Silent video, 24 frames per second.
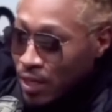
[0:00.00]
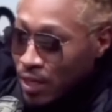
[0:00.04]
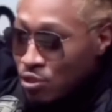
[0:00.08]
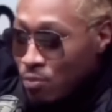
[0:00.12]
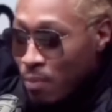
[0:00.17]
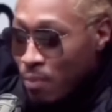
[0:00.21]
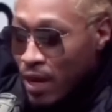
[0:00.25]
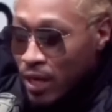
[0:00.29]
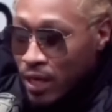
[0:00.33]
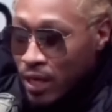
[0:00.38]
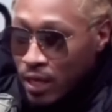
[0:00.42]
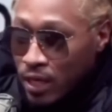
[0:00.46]
You
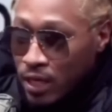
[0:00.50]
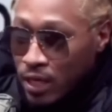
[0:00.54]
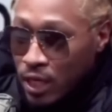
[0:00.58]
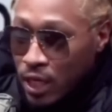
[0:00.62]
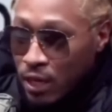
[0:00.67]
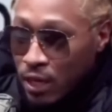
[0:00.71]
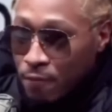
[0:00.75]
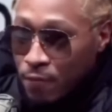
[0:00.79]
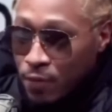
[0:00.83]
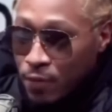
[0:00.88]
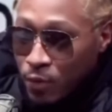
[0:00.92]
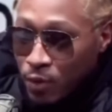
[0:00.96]
might get a
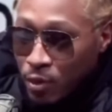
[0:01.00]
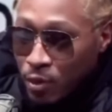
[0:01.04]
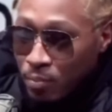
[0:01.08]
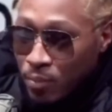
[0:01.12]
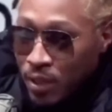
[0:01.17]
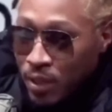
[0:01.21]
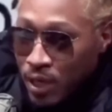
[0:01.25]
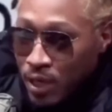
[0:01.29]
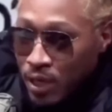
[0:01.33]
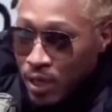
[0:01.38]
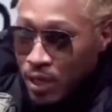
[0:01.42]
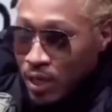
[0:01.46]
deal for three
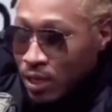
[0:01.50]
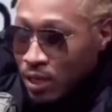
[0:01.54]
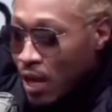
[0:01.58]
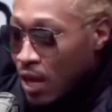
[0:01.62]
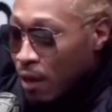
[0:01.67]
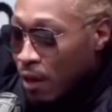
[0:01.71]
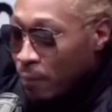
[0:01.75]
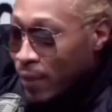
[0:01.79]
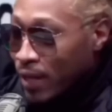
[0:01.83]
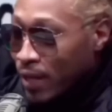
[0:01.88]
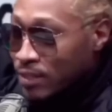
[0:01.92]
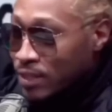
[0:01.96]
million, you got
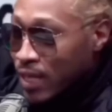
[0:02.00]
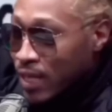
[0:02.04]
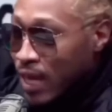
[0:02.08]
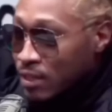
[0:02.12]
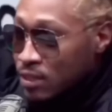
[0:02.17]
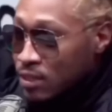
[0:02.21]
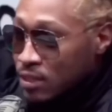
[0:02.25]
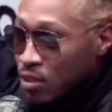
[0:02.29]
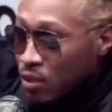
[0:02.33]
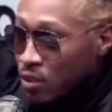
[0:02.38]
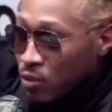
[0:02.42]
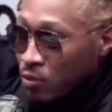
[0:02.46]
to pay
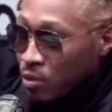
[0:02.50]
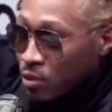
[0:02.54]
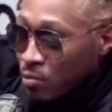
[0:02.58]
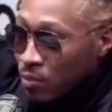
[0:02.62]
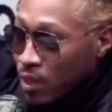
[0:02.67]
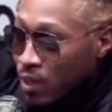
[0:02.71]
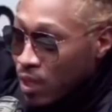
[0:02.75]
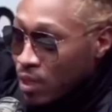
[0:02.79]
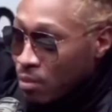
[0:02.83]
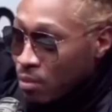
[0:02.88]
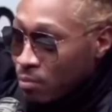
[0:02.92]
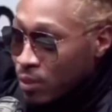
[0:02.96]
taxes on three
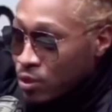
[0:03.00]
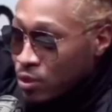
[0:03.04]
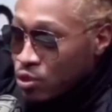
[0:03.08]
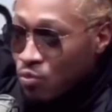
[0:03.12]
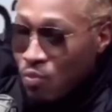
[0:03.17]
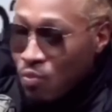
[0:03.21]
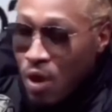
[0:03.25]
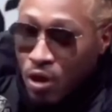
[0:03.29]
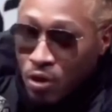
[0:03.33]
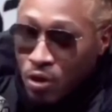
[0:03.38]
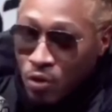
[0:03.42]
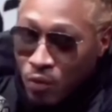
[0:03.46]
million, but you
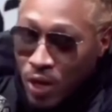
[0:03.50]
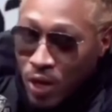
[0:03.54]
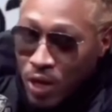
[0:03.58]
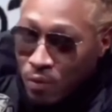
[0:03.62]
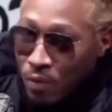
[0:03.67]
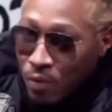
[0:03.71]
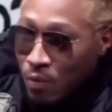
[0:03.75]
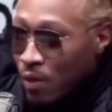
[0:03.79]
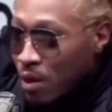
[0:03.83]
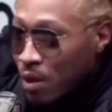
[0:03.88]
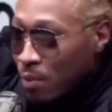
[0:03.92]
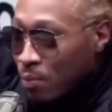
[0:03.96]
walked away
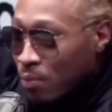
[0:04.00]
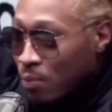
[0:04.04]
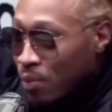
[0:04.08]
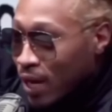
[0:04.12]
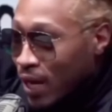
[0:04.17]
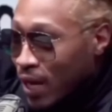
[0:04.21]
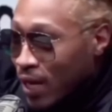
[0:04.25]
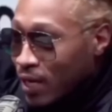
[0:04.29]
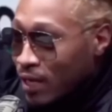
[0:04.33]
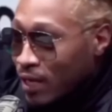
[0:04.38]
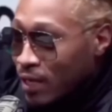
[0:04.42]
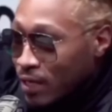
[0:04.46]
with one
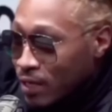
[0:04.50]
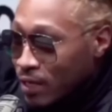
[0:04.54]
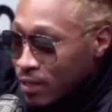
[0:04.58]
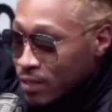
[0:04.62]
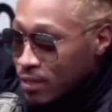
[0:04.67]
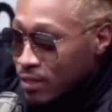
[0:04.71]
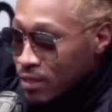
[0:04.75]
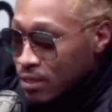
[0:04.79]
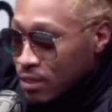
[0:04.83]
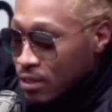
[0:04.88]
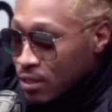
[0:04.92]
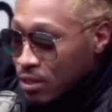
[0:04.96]
point eight,
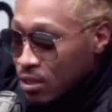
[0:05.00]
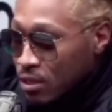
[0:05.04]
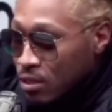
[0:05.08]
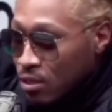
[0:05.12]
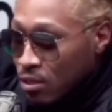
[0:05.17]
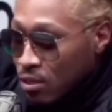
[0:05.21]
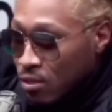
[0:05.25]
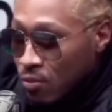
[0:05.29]
right? Mm.